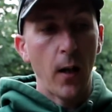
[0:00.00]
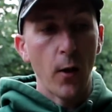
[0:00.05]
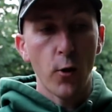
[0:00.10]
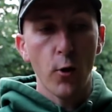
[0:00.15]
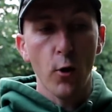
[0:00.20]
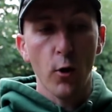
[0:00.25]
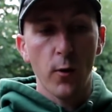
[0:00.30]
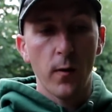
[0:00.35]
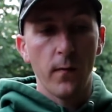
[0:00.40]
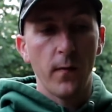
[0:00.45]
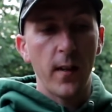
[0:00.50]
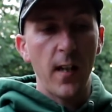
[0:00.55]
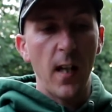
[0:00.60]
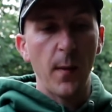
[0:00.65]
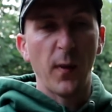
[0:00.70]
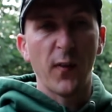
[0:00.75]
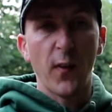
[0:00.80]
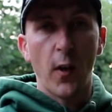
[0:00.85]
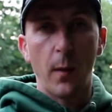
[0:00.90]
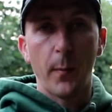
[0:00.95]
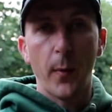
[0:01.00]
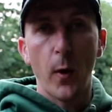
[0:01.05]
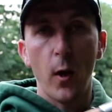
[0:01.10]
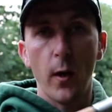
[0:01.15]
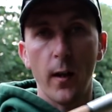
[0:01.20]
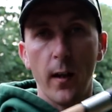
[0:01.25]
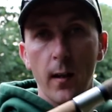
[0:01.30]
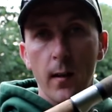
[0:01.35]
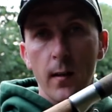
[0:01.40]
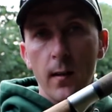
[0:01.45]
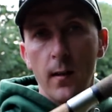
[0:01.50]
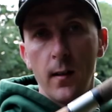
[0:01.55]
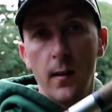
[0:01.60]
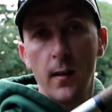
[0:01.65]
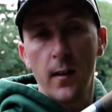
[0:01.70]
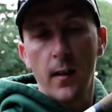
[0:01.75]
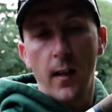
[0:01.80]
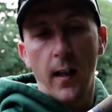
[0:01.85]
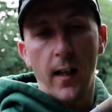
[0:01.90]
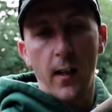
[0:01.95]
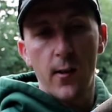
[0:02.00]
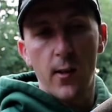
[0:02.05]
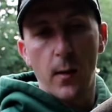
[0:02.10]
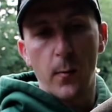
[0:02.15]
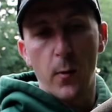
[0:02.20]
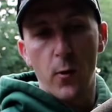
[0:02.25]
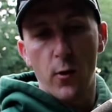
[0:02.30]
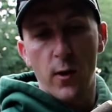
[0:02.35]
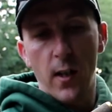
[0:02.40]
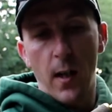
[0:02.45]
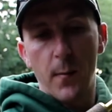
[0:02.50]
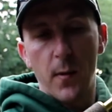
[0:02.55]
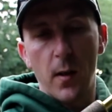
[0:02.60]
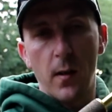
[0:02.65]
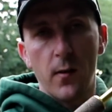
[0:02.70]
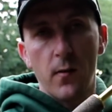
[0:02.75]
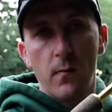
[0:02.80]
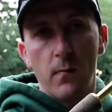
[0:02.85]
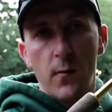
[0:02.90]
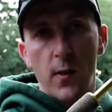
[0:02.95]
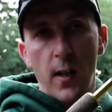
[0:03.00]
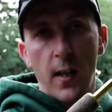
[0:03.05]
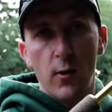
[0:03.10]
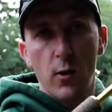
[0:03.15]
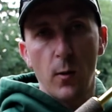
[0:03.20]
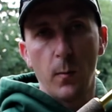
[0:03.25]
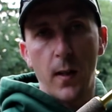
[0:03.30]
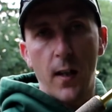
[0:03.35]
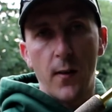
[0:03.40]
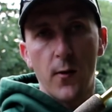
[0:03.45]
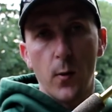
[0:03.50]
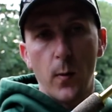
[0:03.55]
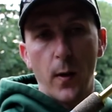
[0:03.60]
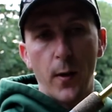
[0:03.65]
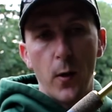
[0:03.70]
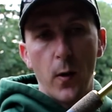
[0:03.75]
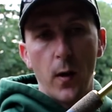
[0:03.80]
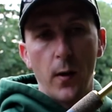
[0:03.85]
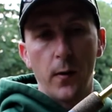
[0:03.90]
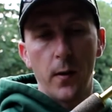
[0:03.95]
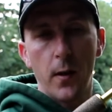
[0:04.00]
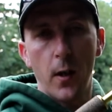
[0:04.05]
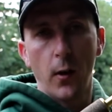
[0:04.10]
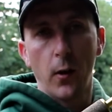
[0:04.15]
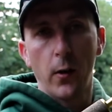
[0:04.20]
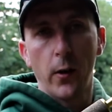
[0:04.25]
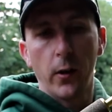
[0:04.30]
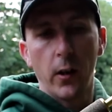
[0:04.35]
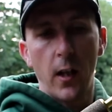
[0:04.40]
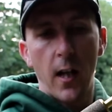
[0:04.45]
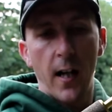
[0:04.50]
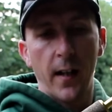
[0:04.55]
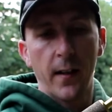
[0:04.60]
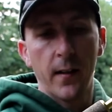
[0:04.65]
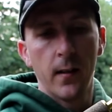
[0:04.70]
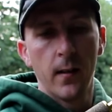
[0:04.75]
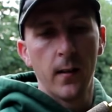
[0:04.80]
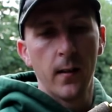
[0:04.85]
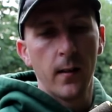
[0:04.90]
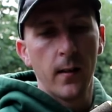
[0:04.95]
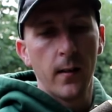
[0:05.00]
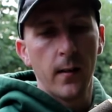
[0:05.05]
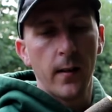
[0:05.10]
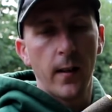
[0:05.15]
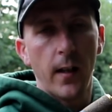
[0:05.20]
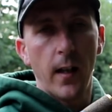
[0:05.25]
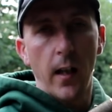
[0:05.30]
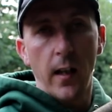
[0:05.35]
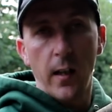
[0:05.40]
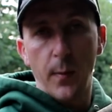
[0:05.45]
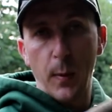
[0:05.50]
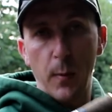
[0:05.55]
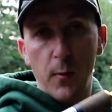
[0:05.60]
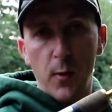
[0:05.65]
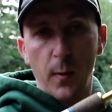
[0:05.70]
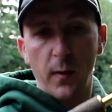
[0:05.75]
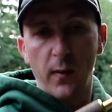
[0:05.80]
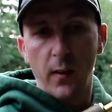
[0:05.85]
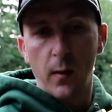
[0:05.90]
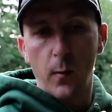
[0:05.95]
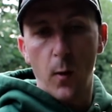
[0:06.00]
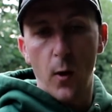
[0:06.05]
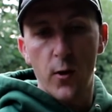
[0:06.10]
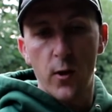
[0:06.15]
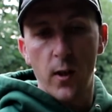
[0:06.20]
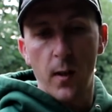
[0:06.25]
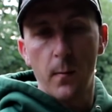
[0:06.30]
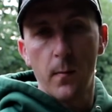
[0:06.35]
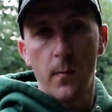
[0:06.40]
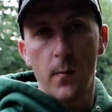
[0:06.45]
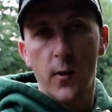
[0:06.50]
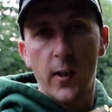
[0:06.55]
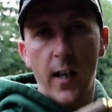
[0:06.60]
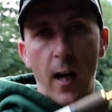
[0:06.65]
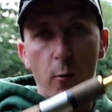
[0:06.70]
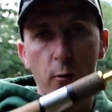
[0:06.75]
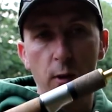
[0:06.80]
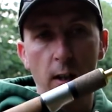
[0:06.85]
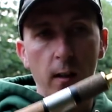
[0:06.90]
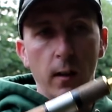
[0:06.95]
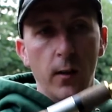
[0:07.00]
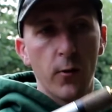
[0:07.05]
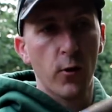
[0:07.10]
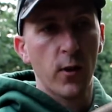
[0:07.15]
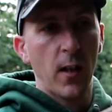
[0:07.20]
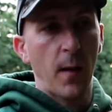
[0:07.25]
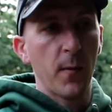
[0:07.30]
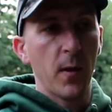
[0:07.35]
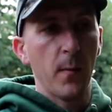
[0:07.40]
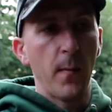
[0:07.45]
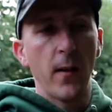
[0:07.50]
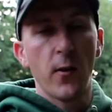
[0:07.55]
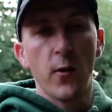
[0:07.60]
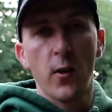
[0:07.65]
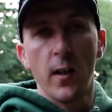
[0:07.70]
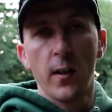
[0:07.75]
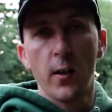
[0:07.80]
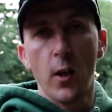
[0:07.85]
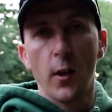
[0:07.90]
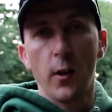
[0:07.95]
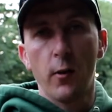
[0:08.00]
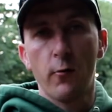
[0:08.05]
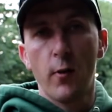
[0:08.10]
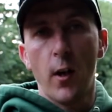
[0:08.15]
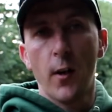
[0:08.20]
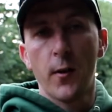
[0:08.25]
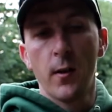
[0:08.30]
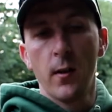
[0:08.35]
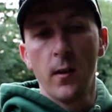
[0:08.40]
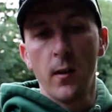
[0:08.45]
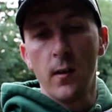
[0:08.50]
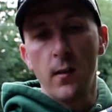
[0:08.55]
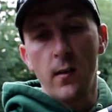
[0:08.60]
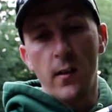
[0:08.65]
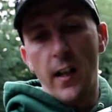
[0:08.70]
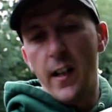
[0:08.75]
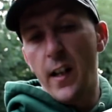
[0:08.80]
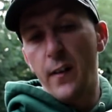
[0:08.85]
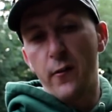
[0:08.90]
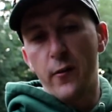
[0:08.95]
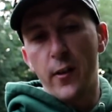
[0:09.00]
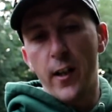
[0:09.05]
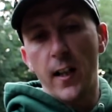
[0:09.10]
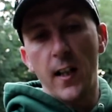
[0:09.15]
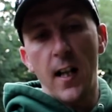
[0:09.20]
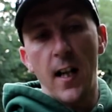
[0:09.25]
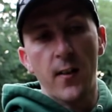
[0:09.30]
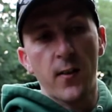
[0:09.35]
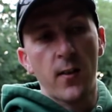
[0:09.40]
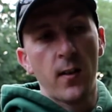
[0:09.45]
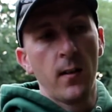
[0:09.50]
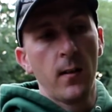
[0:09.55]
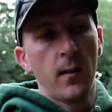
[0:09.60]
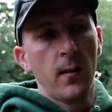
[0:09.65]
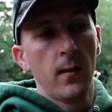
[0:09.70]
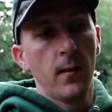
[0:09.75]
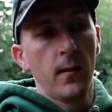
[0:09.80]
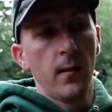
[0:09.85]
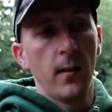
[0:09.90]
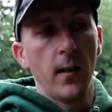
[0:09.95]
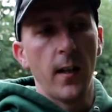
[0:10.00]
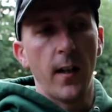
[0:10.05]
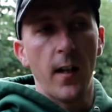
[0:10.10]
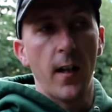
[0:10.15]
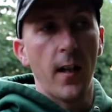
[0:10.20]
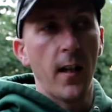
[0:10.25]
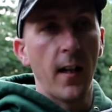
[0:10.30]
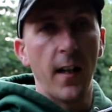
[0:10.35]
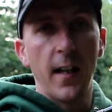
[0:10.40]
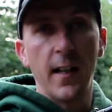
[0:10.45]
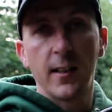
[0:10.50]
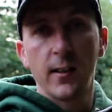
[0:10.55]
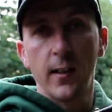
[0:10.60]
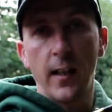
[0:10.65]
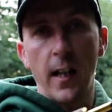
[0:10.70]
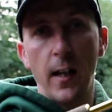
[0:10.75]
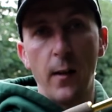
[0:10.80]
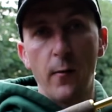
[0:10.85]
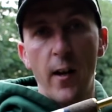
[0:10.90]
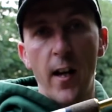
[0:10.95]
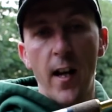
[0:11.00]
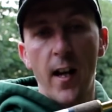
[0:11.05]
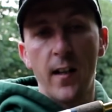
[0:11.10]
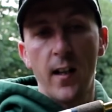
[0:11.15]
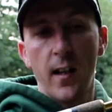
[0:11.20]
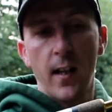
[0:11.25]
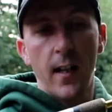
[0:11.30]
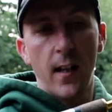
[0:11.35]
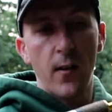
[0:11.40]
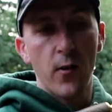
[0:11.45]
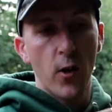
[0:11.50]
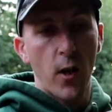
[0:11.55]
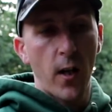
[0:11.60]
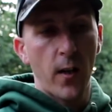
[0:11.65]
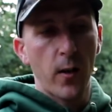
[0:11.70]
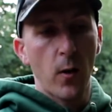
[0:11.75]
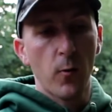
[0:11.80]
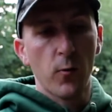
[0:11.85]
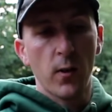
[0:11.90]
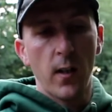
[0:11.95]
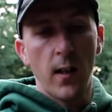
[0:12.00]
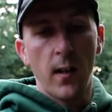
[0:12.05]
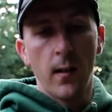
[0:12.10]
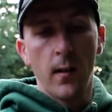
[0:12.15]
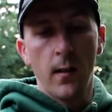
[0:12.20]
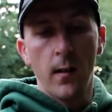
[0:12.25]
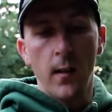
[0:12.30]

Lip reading: And just the day before I bought it, I actually just happened to see some lads who I know online. Some of you will have watched him. Scouse Angler just happened to mention he'd got this rod. I'd never realised, and he rated it. He enjoyed using it.